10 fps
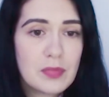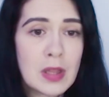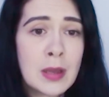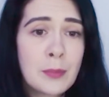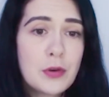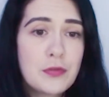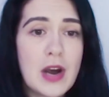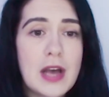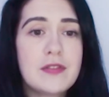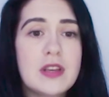Number
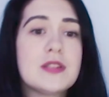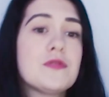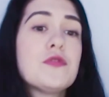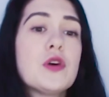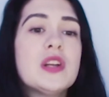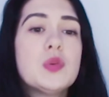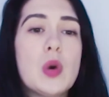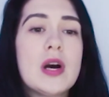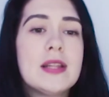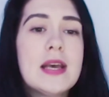5 is a
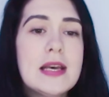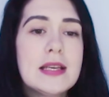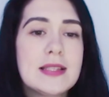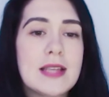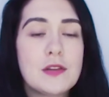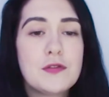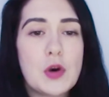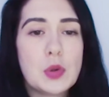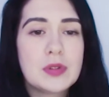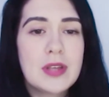4-in-1 cell
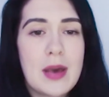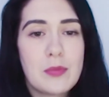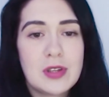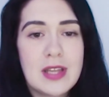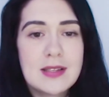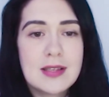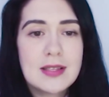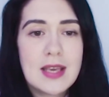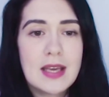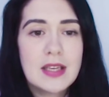phone camera lenses
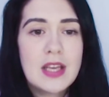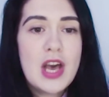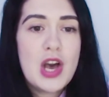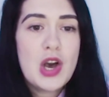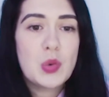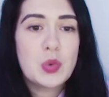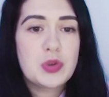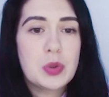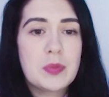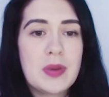kit, which
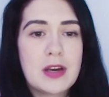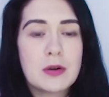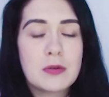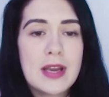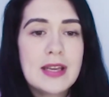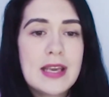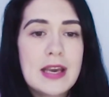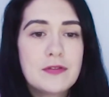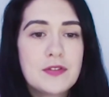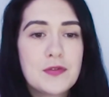will be a great
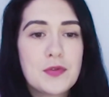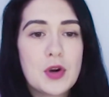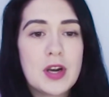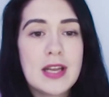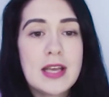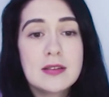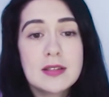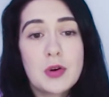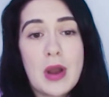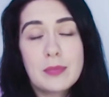gift for an
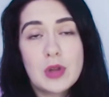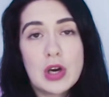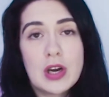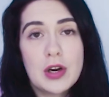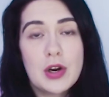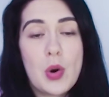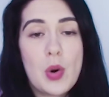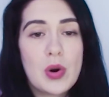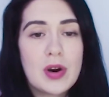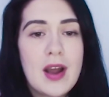Instagram blogger
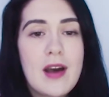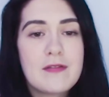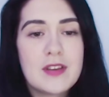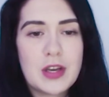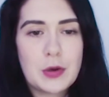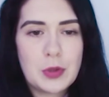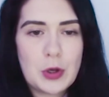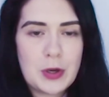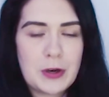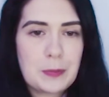or a video
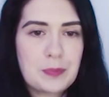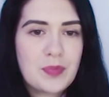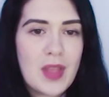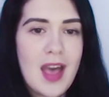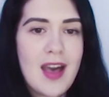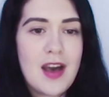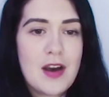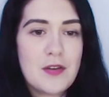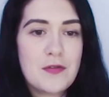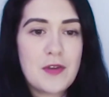blogger.
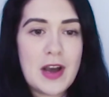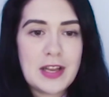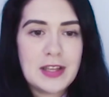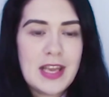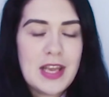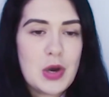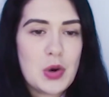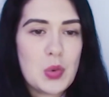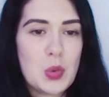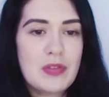Finally,
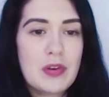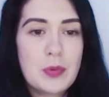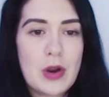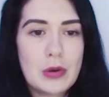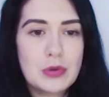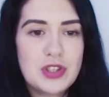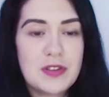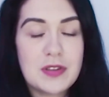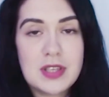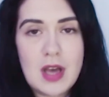we've approached
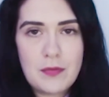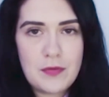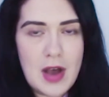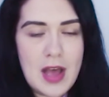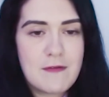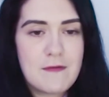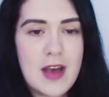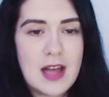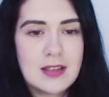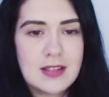the top 5
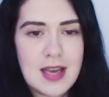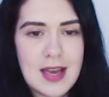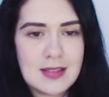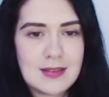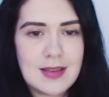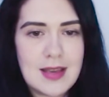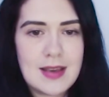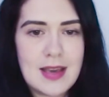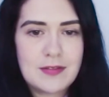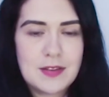Valentine's Day
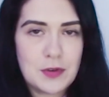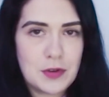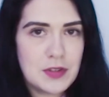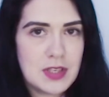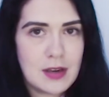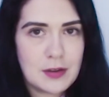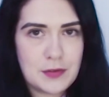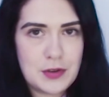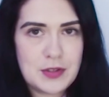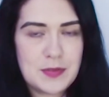gifts for
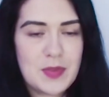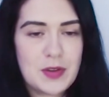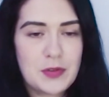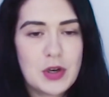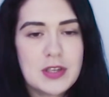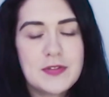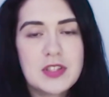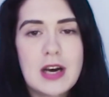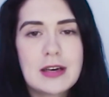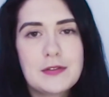photographers. Of course,
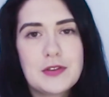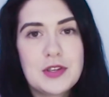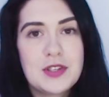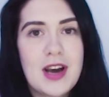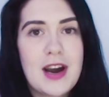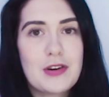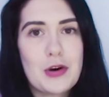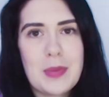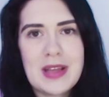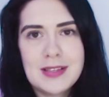photographers are
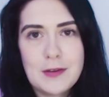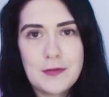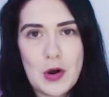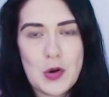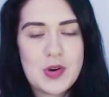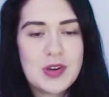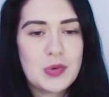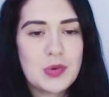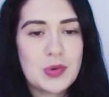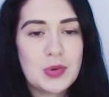romantic folk
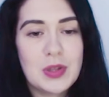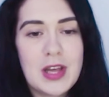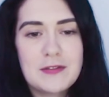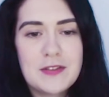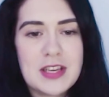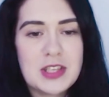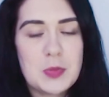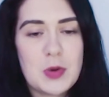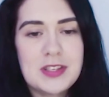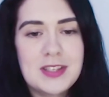who love
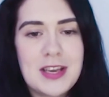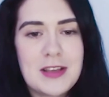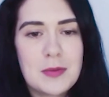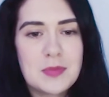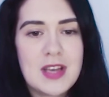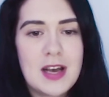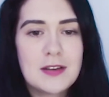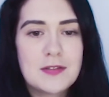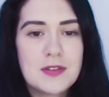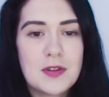expressing
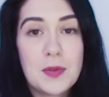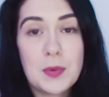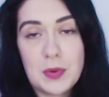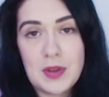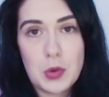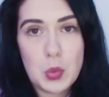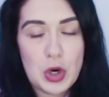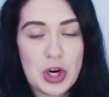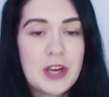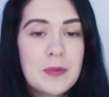themselves through their
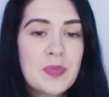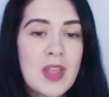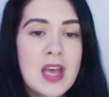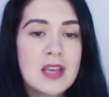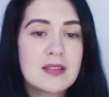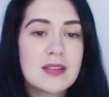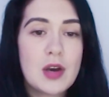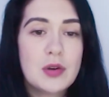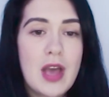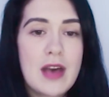work, so
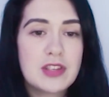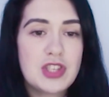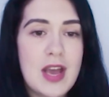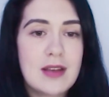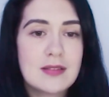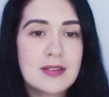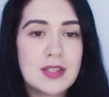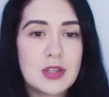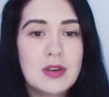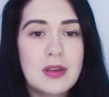you have a chance
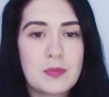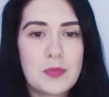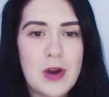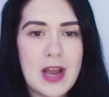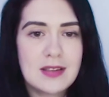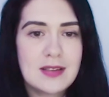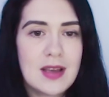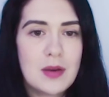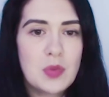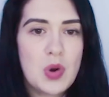to impress
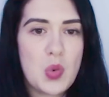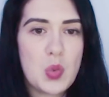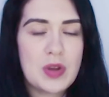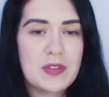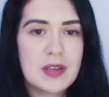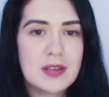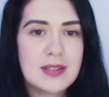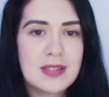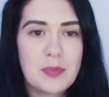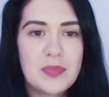them with
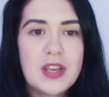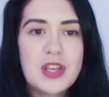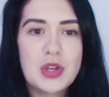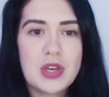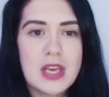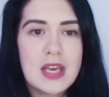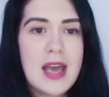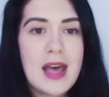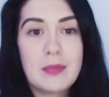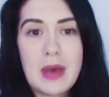something unique
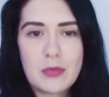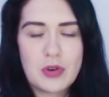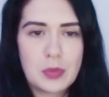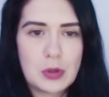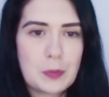and memorable.